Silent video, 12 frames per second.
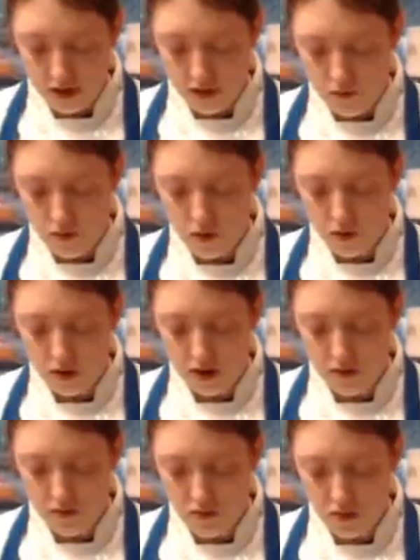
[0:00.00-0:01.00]

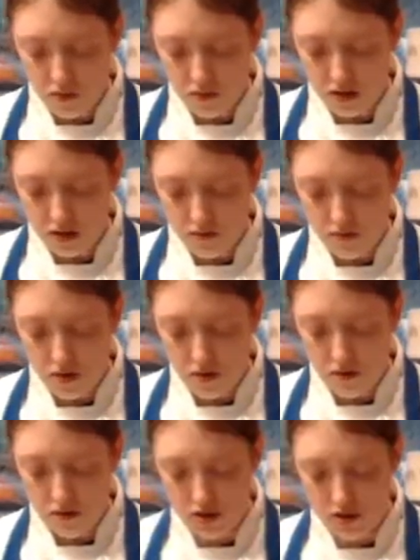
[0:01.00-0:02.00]
Rollin', rollin',
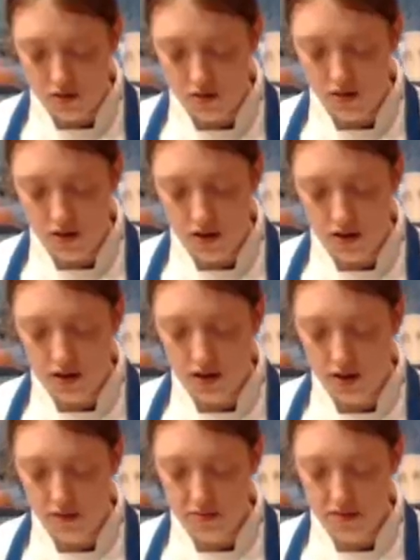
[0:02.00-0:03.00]
rollin',
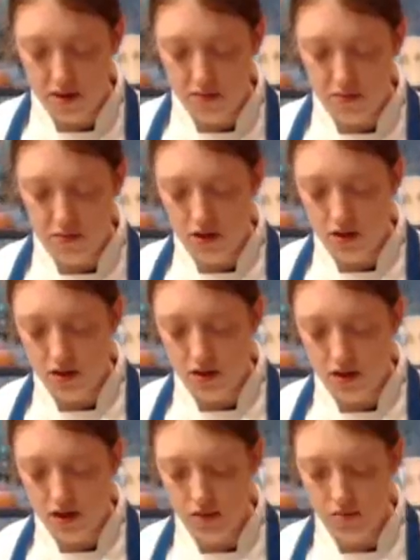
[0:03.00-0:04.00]
keep them
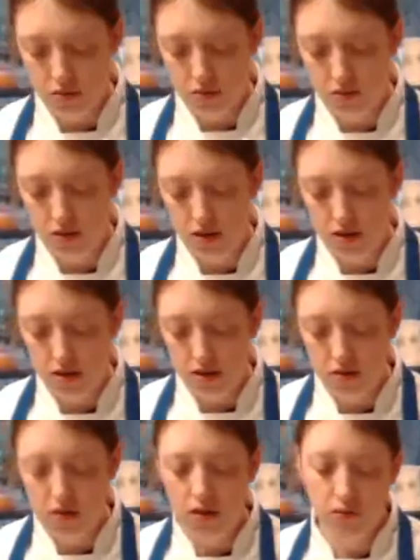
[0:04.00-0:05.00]
doggies
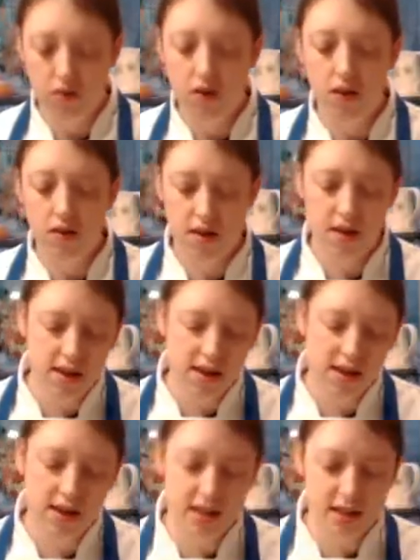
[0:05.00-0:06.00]
rollin',
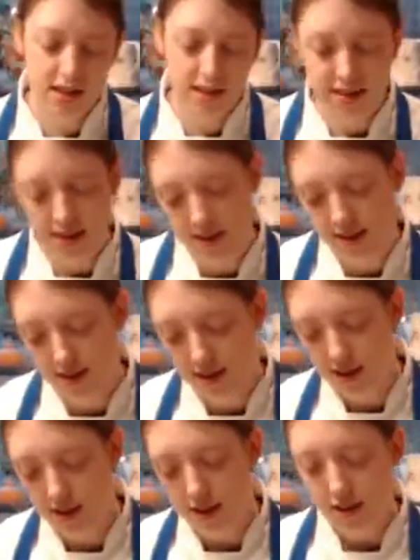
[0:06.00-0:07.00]
rawhide.
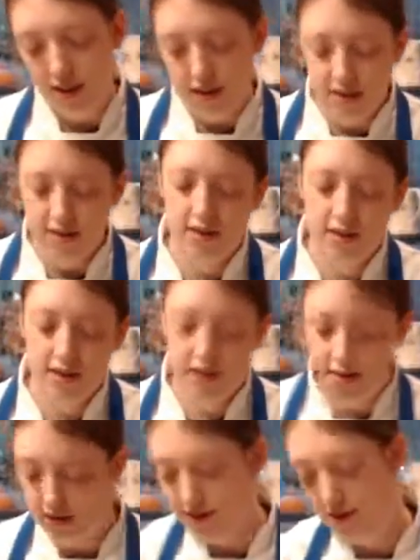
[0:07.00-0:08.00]
Da da
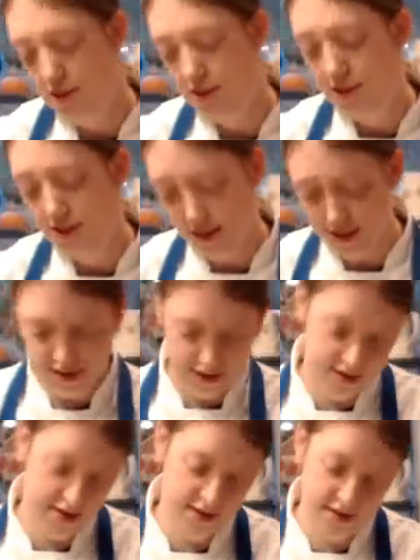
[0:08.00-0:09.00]
da da da
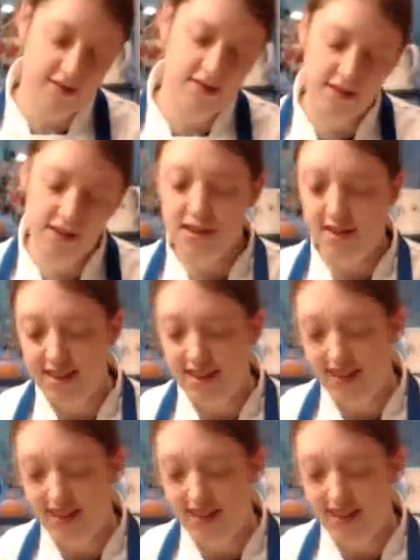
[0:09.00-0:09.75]
da da da.